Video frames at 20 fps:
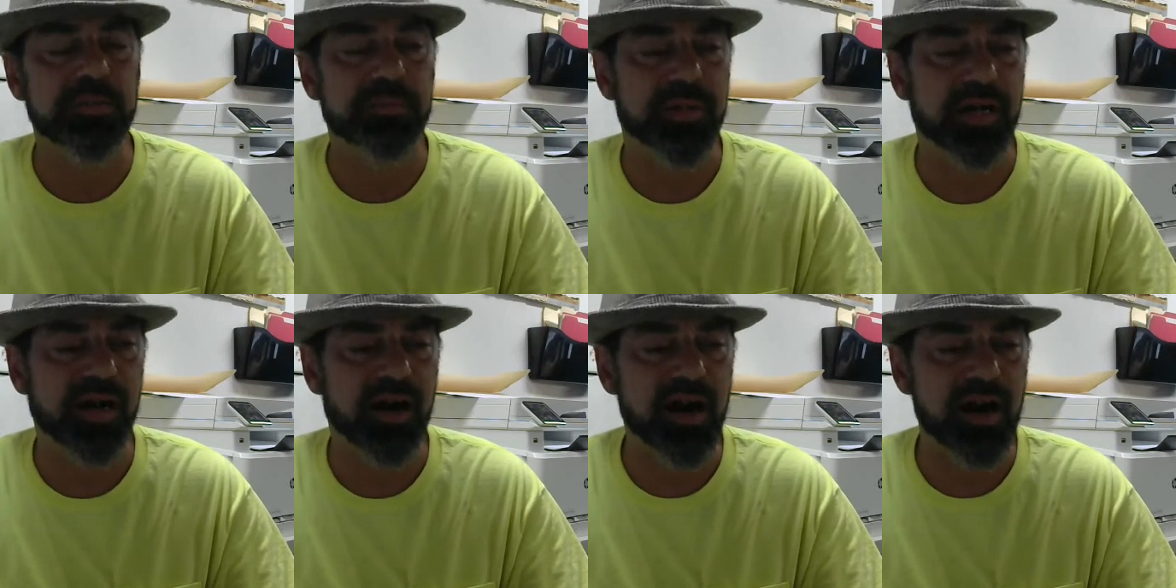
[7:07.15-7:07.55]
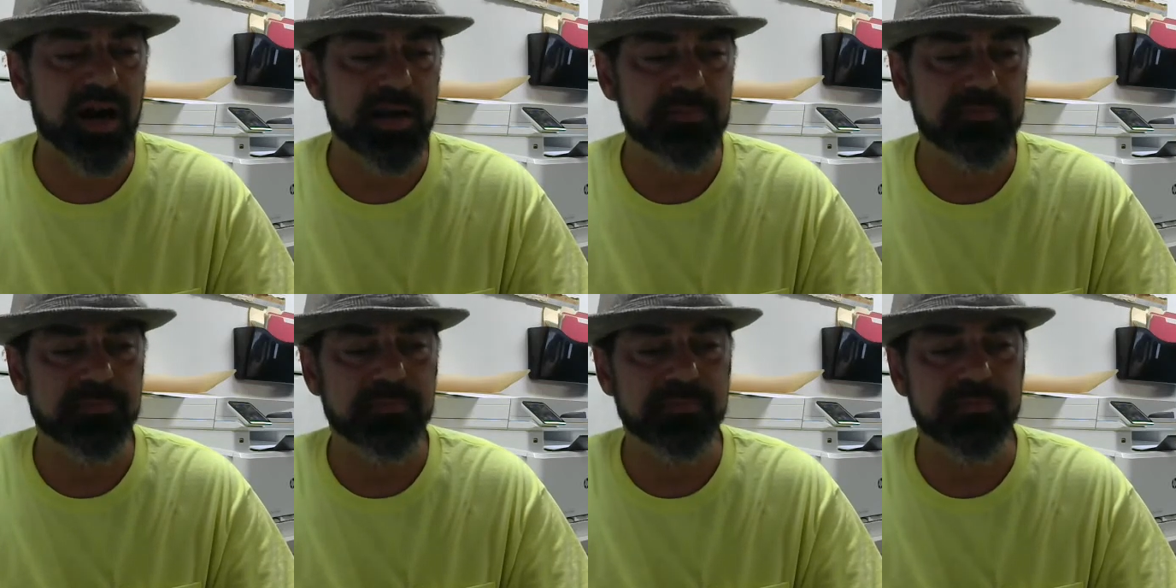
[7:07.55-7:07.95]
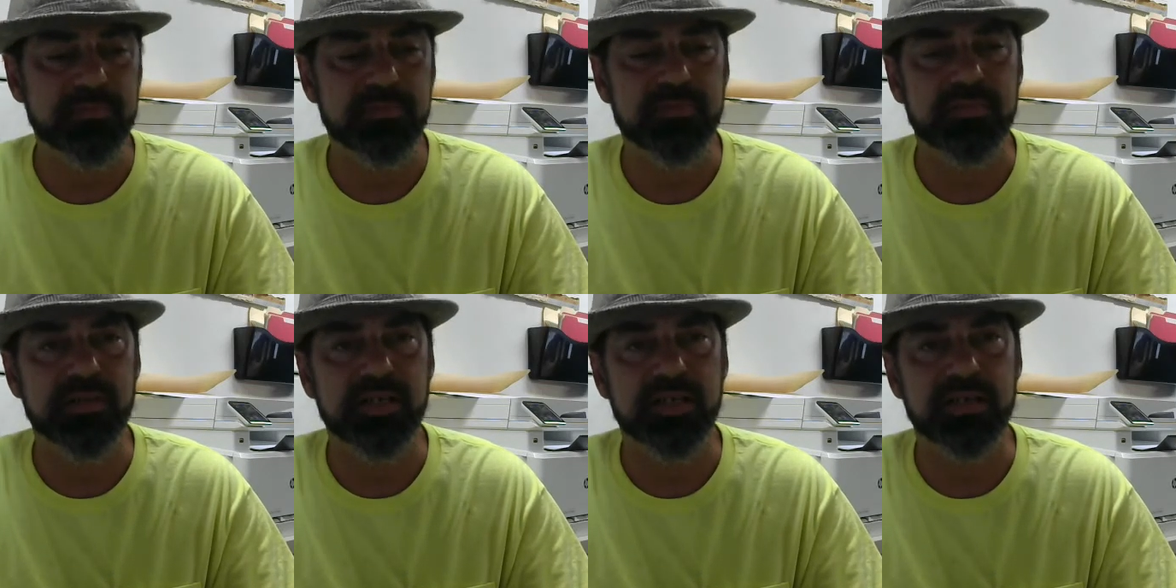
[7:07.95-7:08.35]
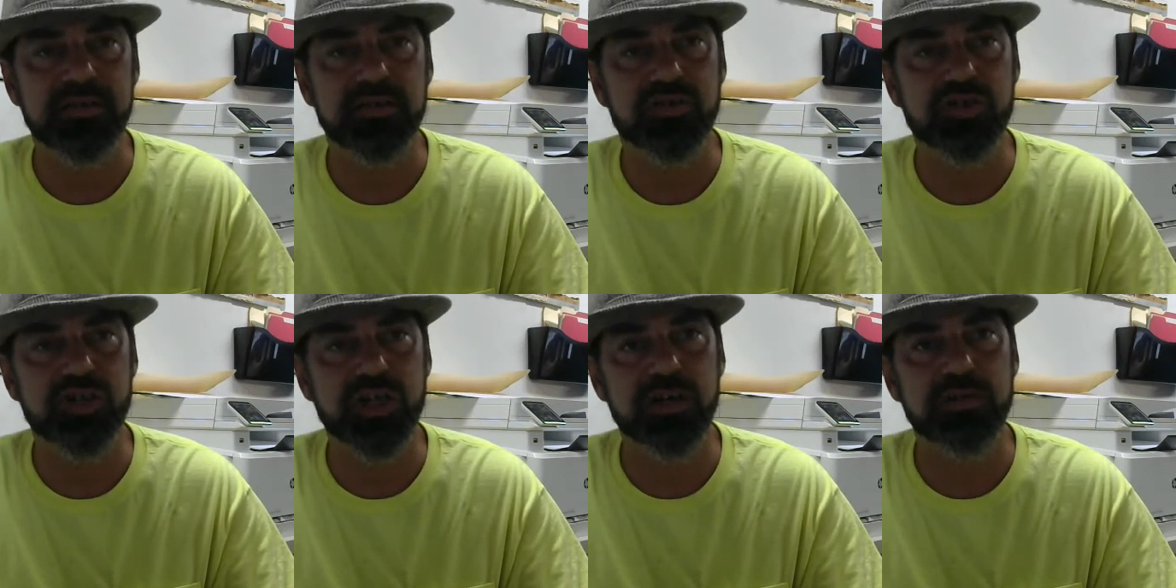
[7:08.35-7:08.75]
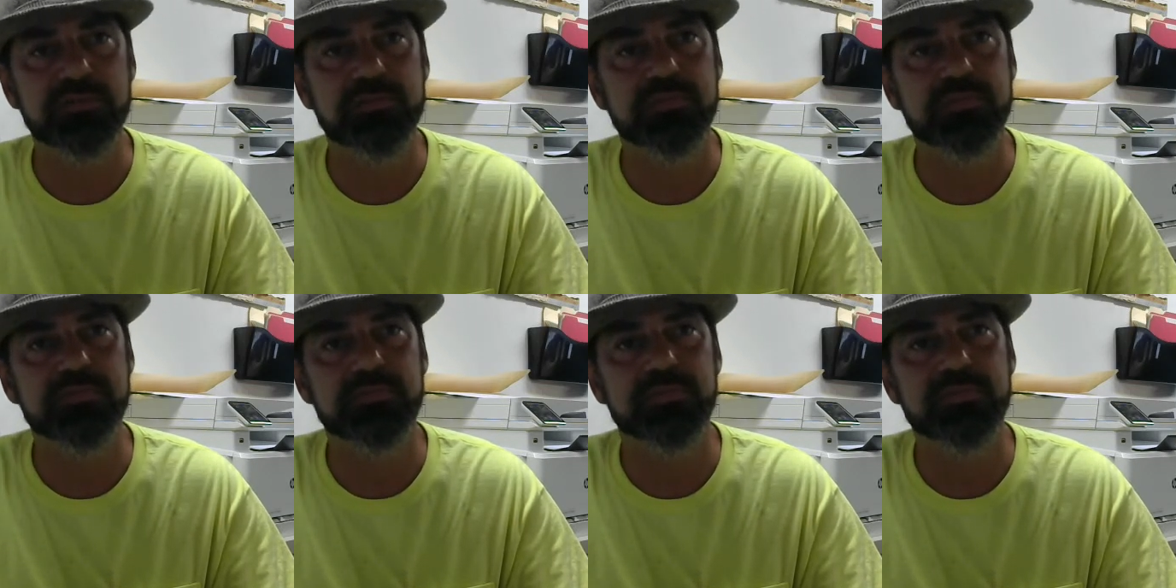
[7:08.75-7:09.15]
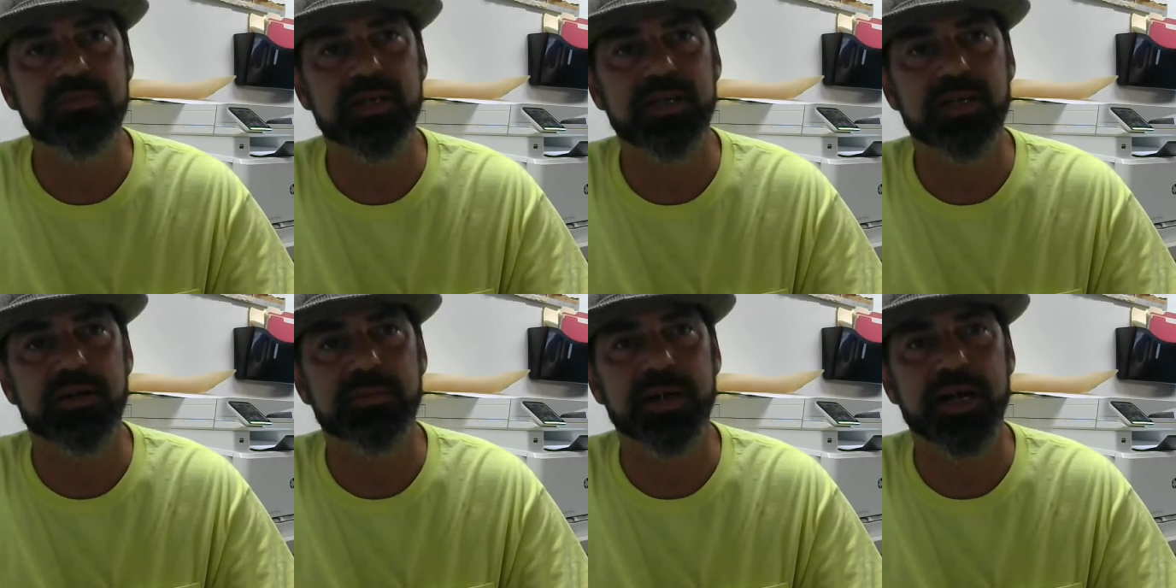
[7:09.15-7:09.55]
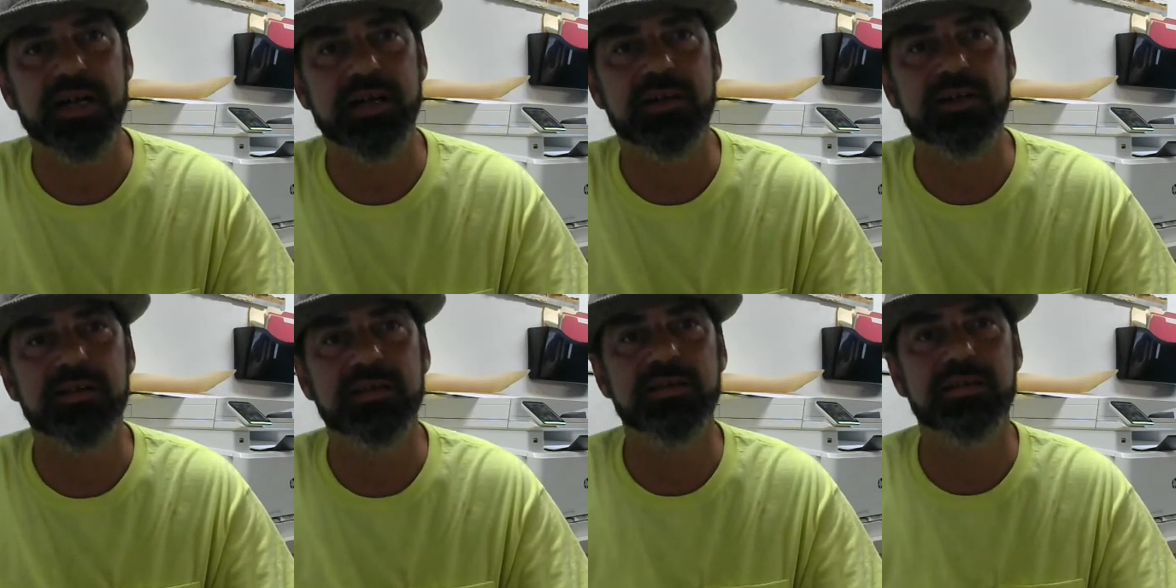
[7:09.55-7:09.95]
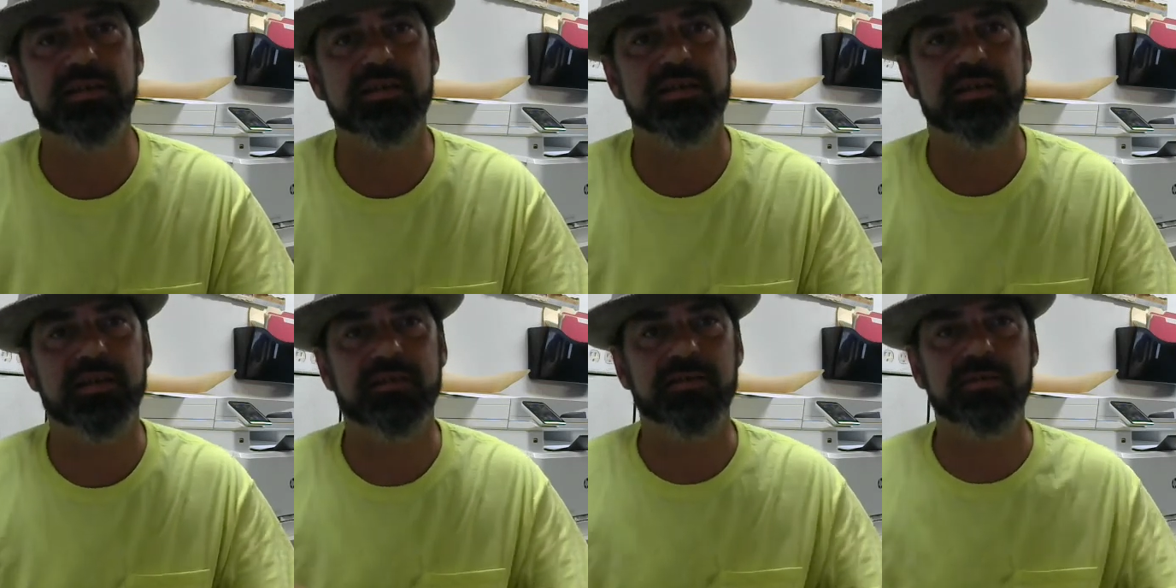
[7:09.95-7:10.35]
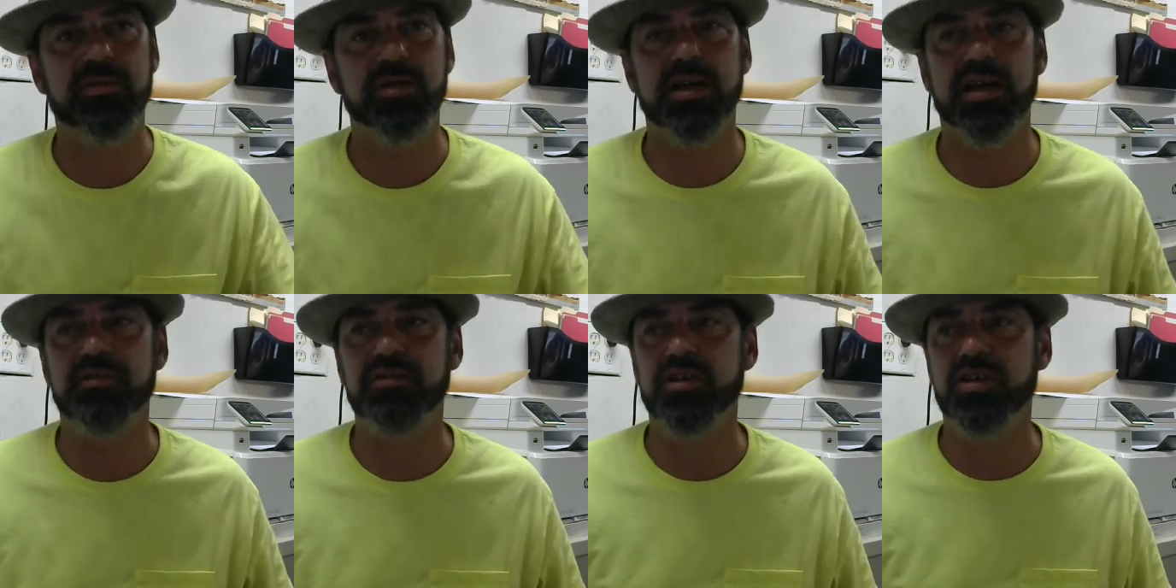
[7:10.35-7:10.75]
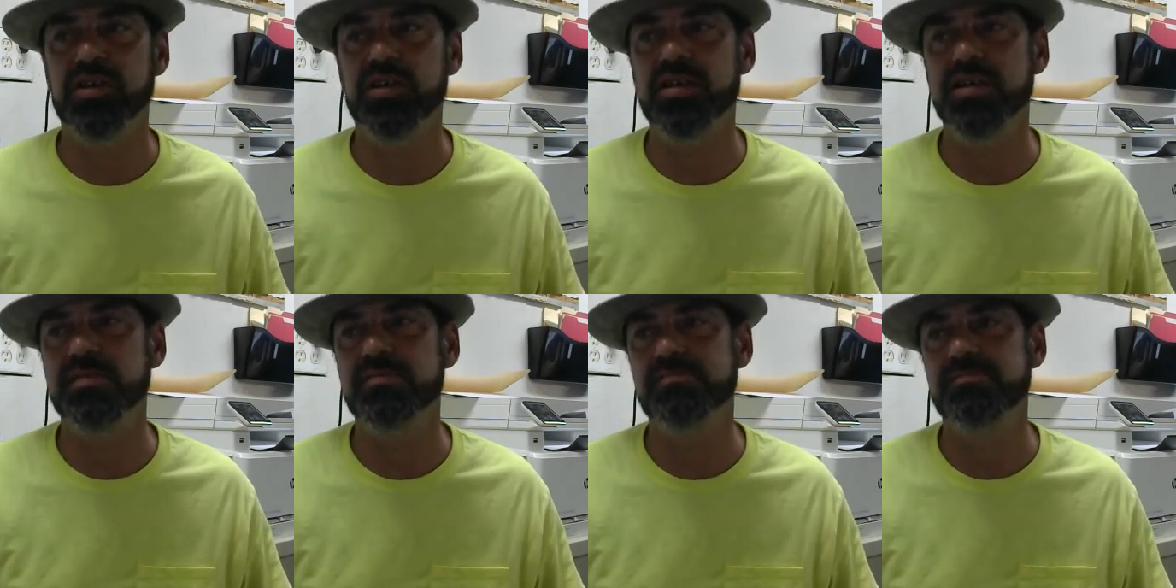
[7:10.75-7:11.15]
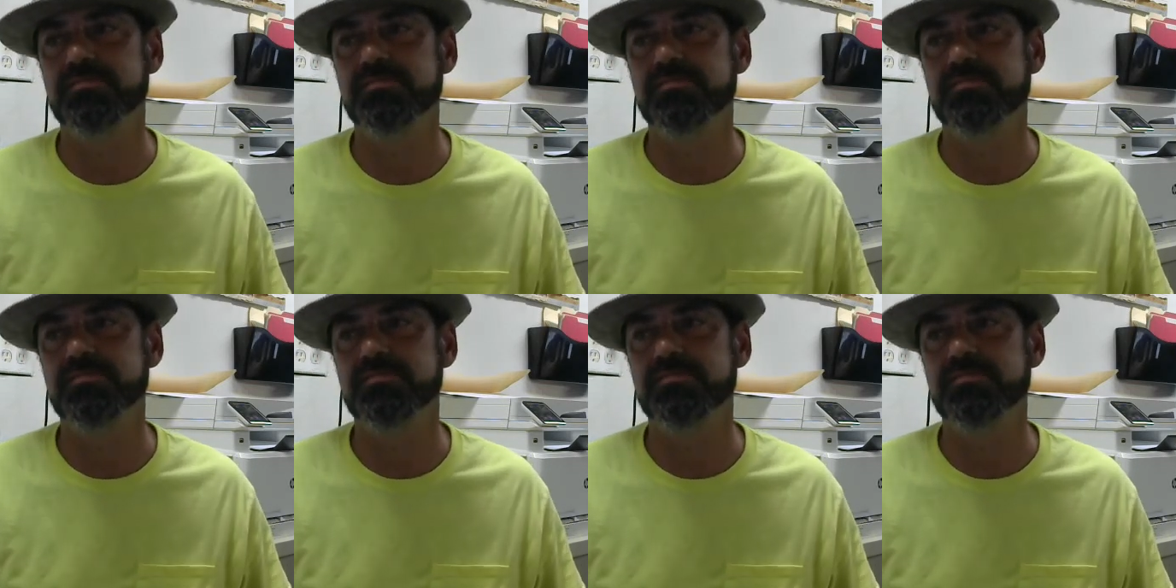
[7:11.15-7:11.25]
But all right, this is Joe. I'm out here. Everyone have a good day.